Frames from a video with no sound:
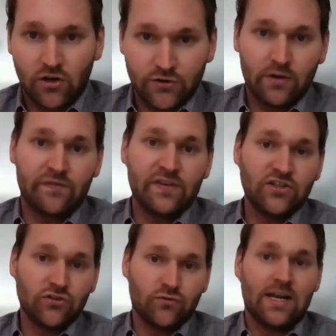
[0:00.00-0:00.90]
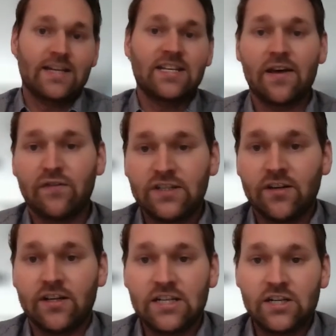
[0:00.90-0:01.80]
colonial officials relied heavily
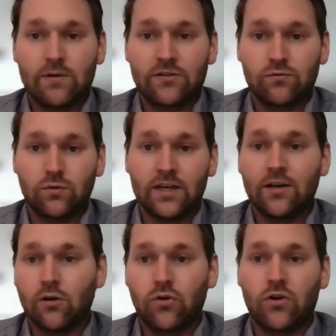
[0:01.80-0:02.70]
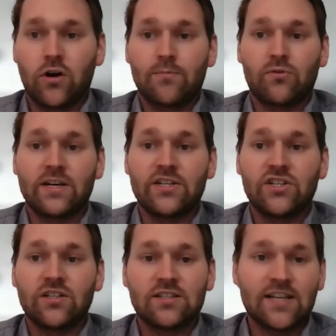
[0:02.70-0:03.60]
on indirect rule and local
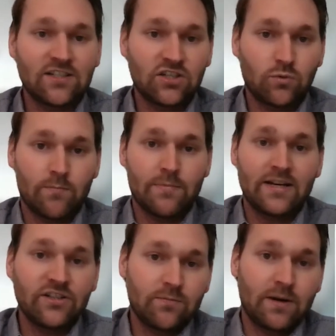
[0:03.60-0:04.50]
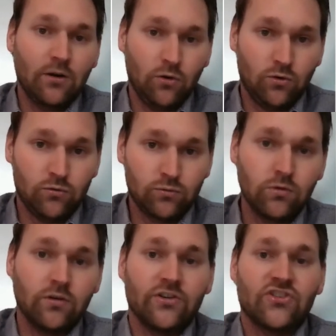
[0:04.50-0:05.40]
cooperation. Taxes were managed by local
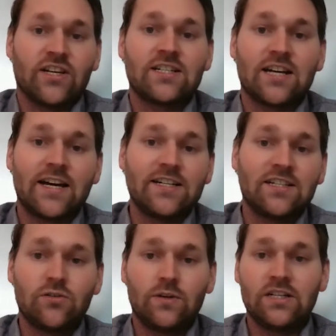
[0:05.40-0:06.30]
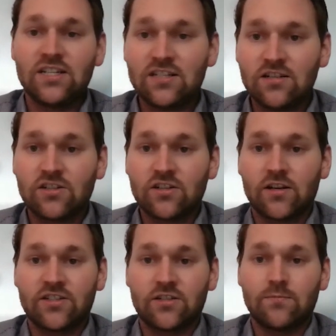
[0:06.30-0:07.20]
rulers and tied into indigenous
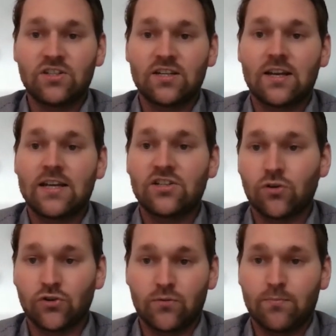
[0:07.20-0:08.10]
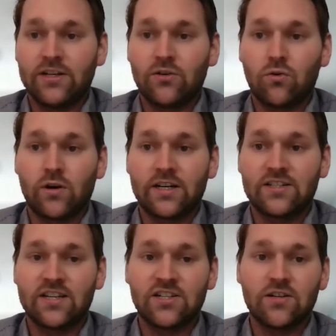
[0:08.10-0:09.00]
customs and social political
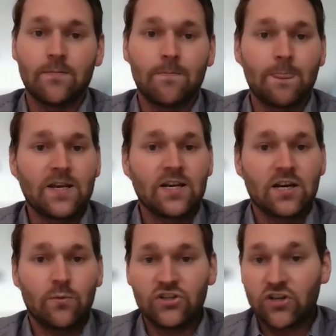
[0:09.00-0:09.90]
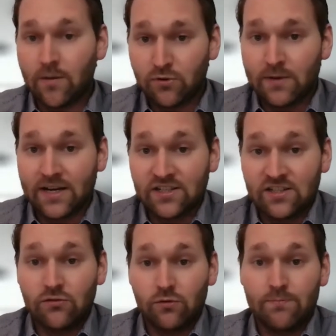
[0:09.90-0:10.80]
organization, which compromised
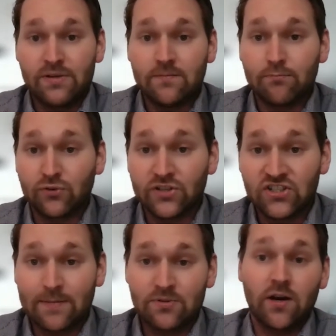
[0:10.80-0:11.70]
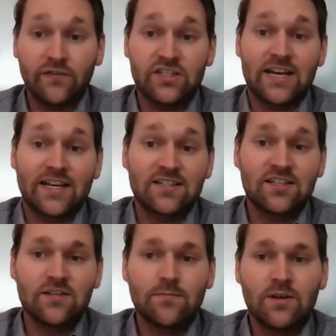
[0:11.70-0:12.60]
the European precepts of the tax
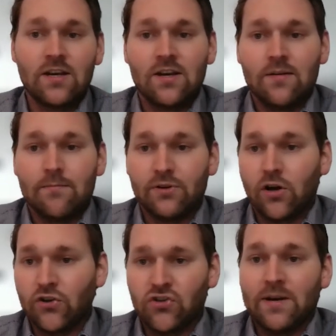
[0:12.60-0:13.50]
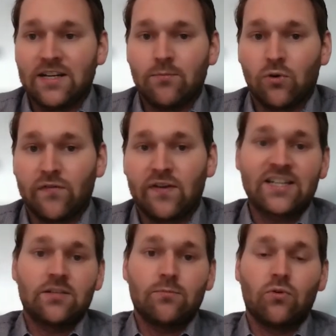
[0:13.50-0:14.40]
system, but also made it more
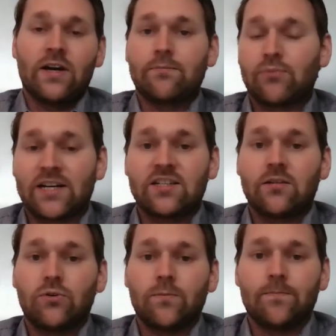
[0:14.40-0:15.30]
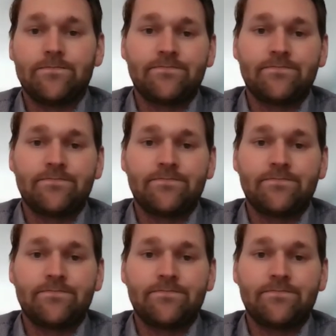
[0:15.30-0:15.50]
flexible and practicable.